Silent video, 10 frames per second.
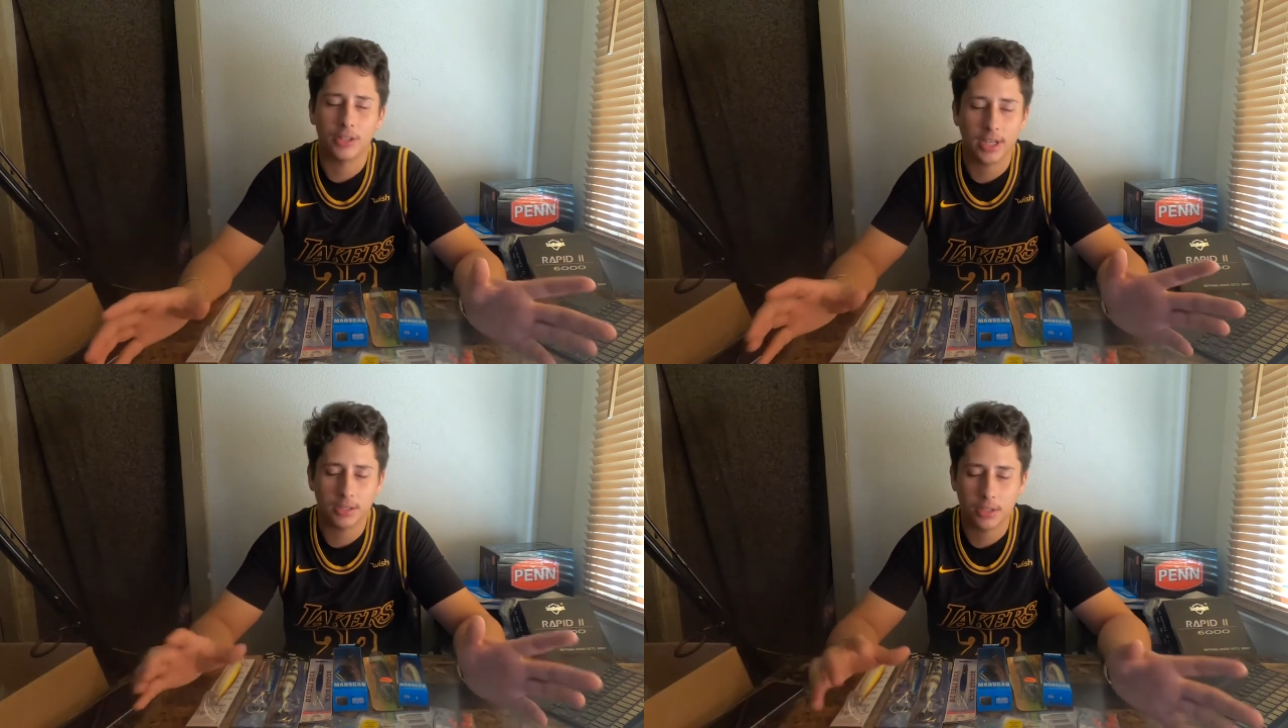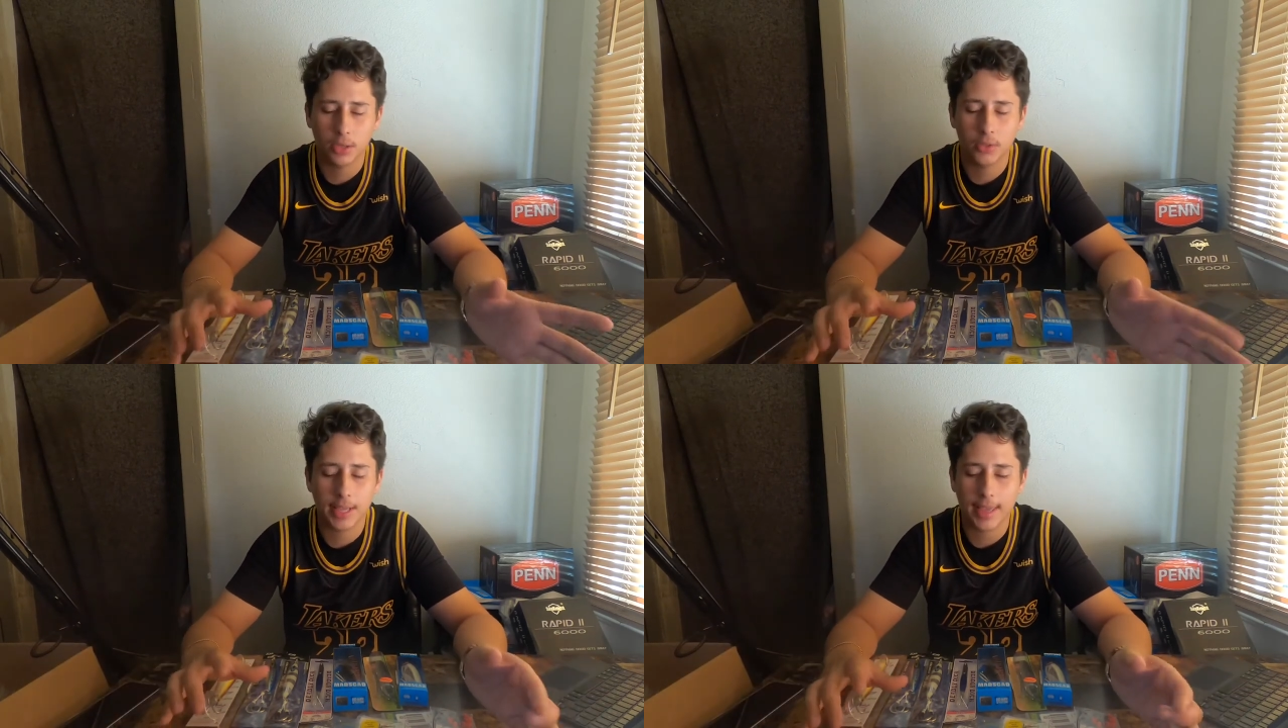a chance to
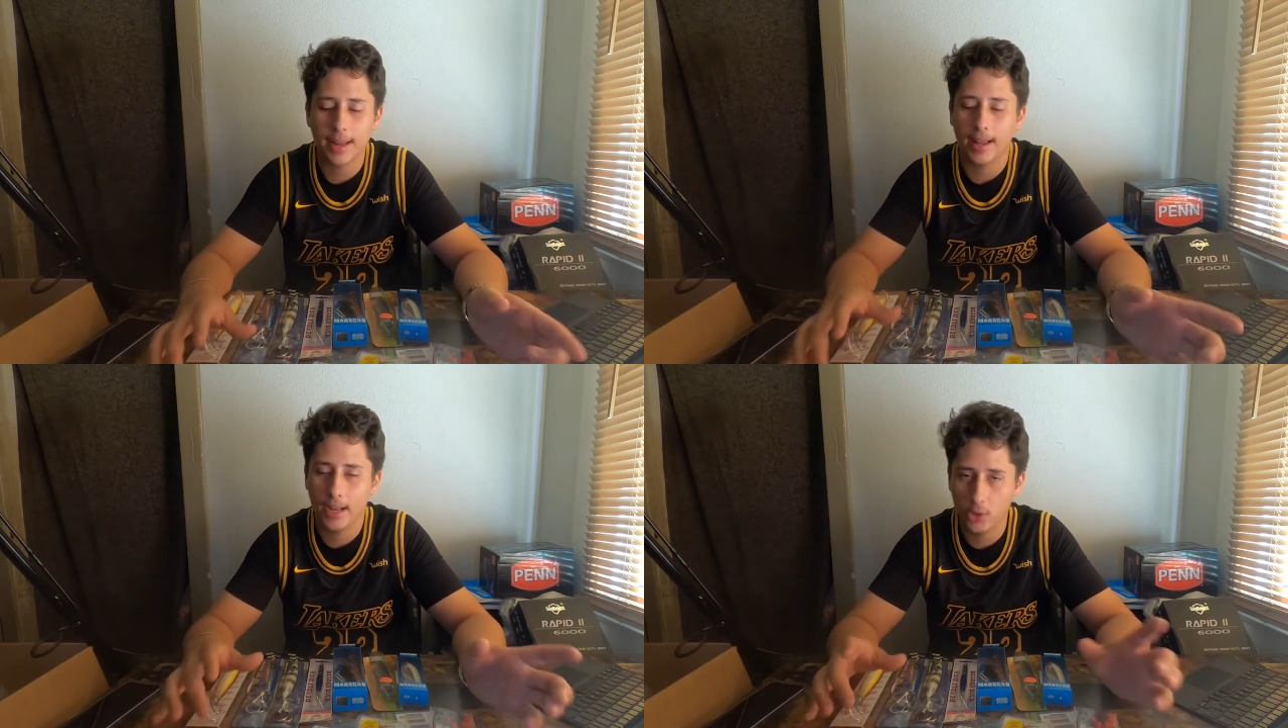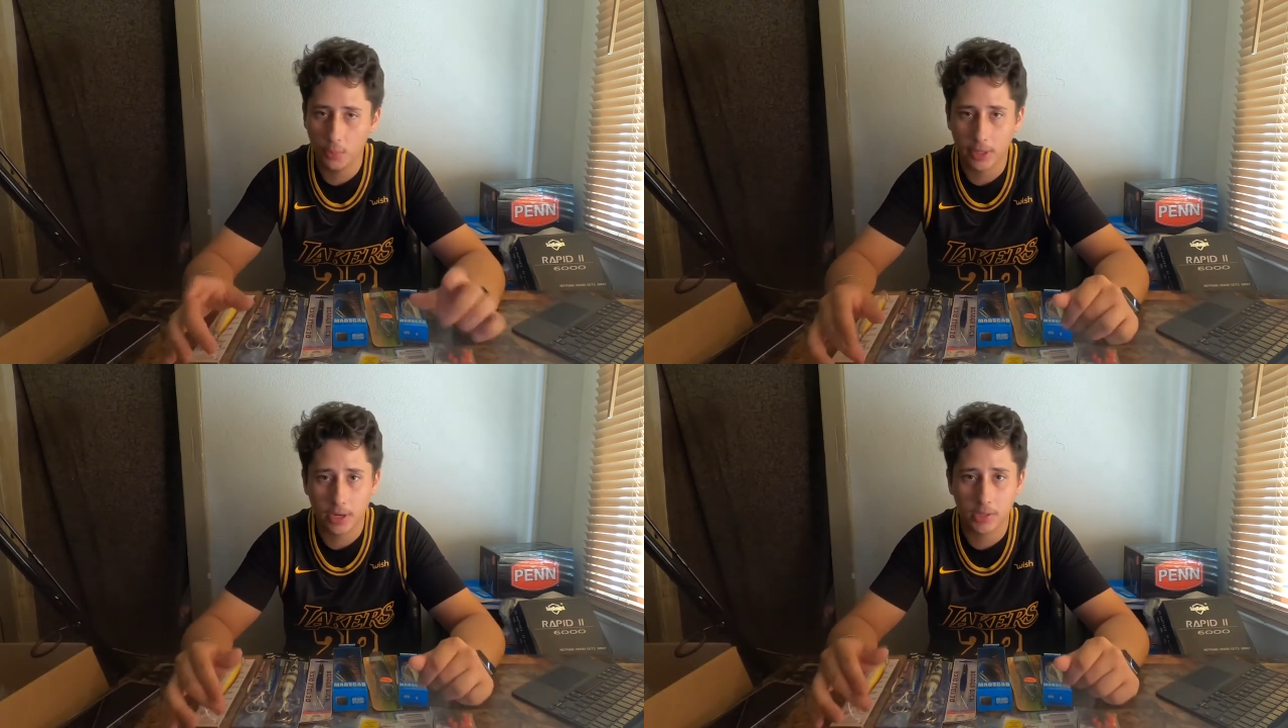use it yet. I do
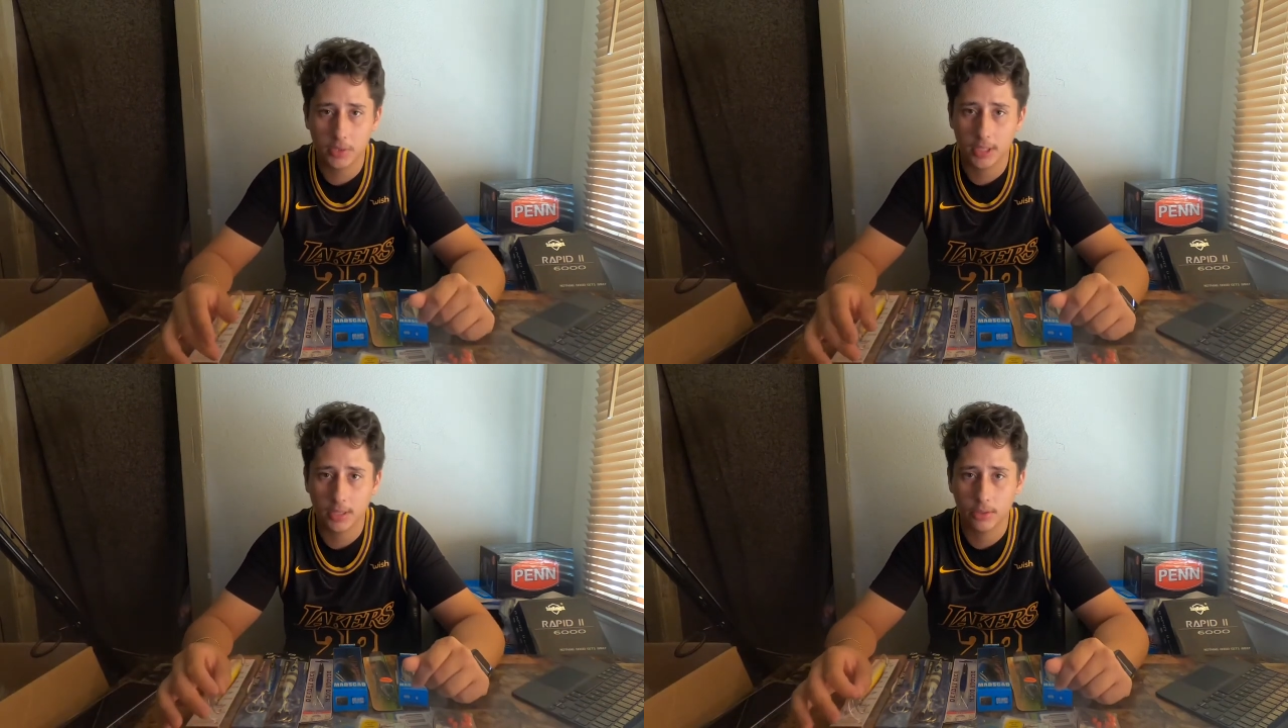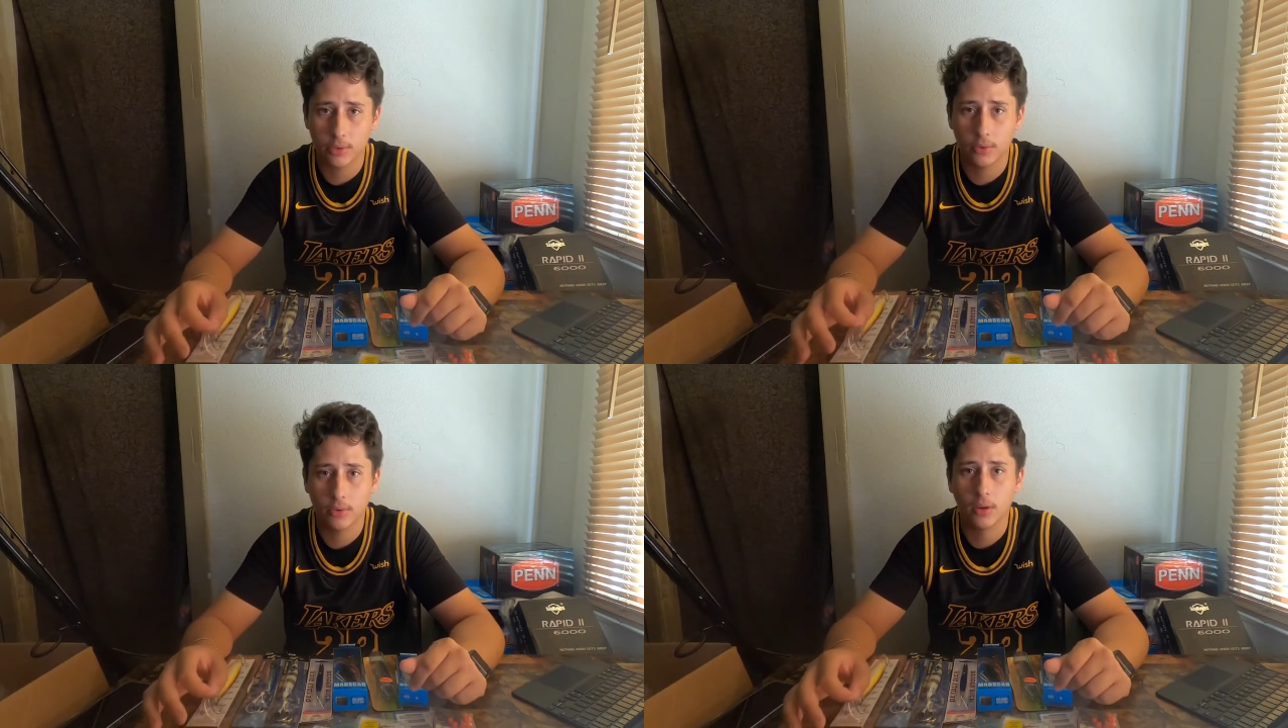plan on using it
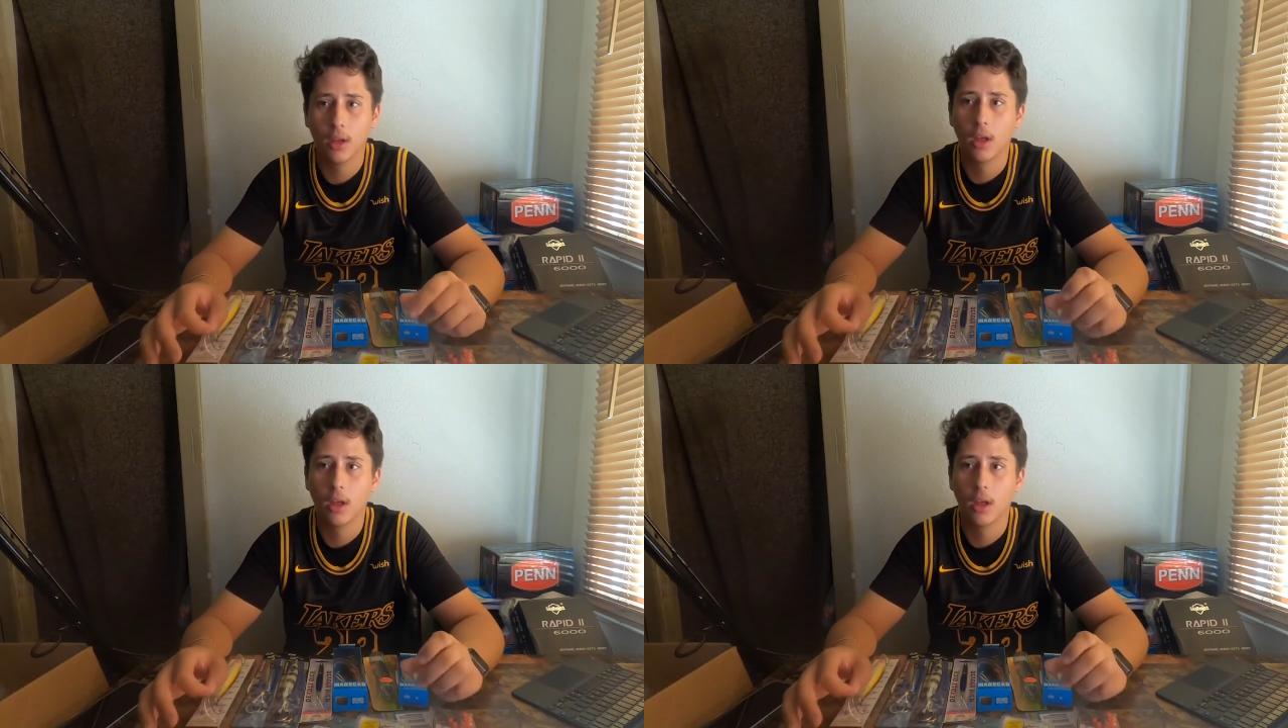soon.